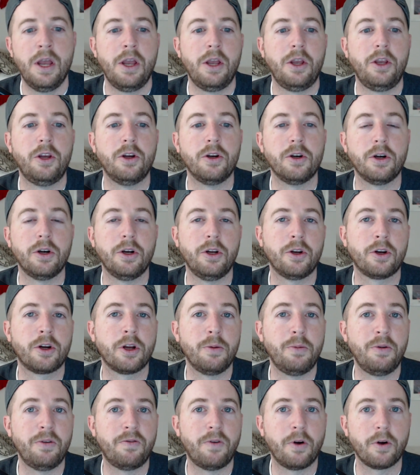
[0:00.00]
You're going to
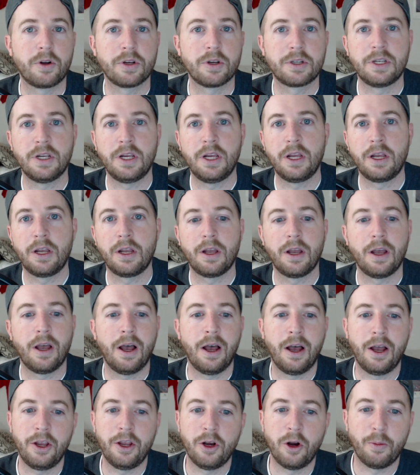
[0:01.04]
be focusing,
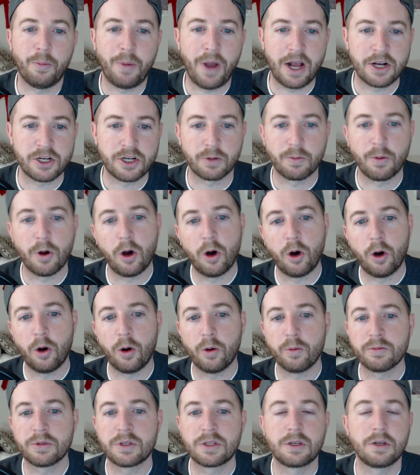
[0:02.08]
Patrick
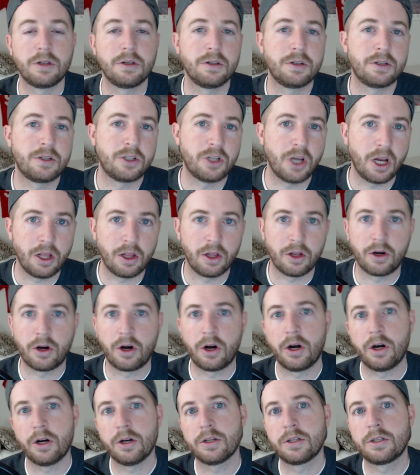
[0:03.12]
Mahomes, Jalen
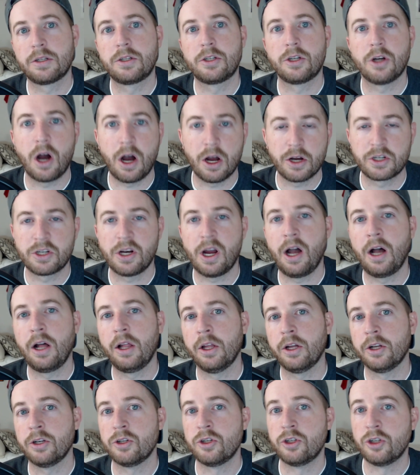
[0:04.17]
Hurts, Josh
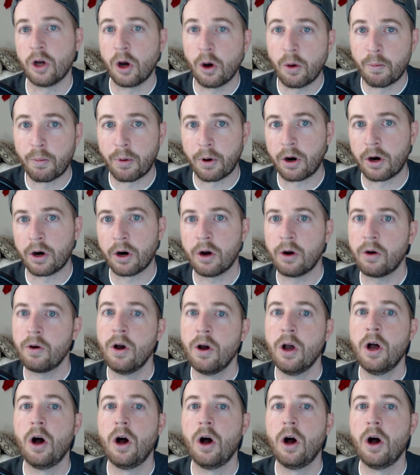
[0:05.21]
Allen, Joe Burrow.